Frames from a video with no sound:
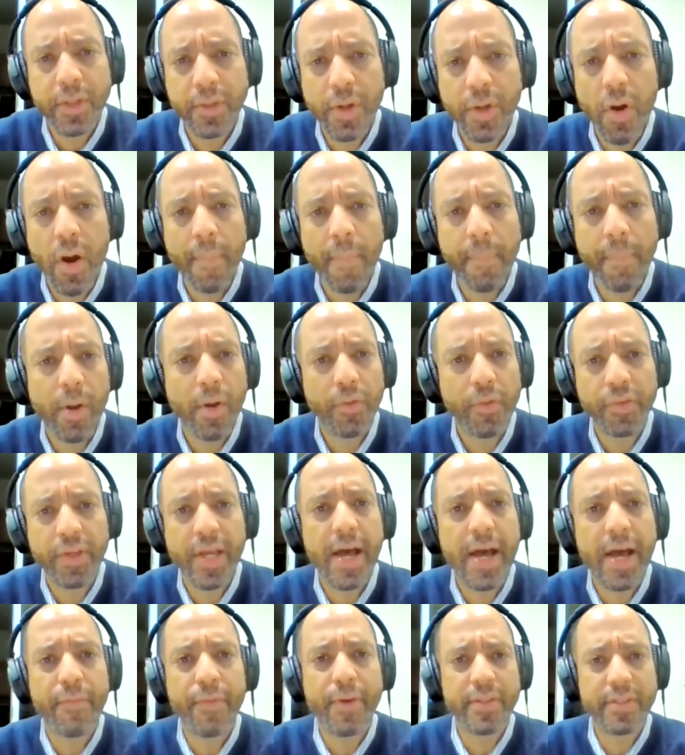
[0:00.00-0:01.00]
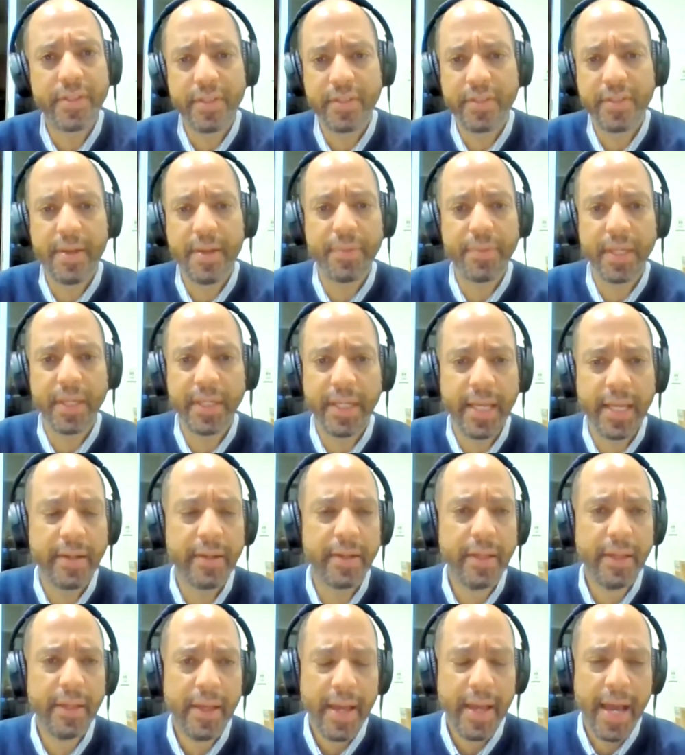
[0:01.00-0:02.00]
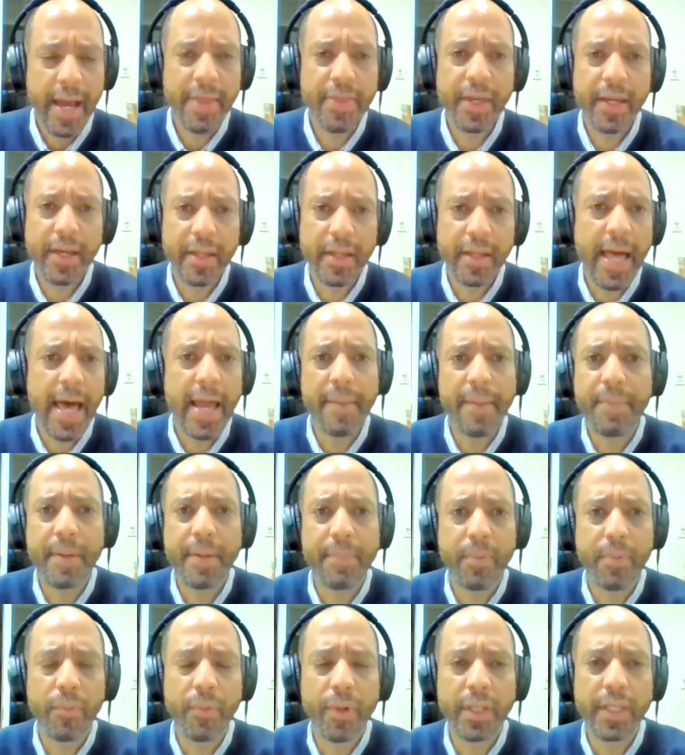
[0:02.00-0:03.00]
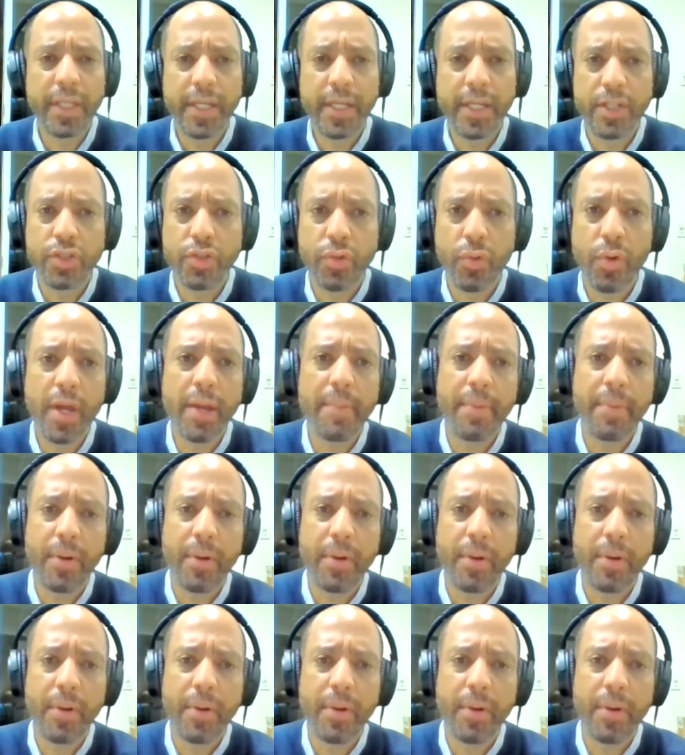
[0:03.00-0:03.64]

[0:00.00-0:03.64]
Our Pulse conference is something that I think a lot of people really enjoy,